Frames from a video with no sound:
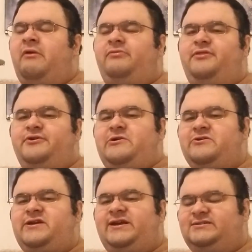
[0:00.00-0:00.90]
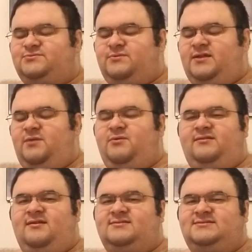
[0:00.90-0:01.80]
The cookie is really
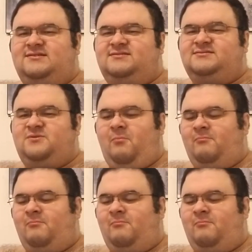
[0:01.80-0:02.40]
what does this.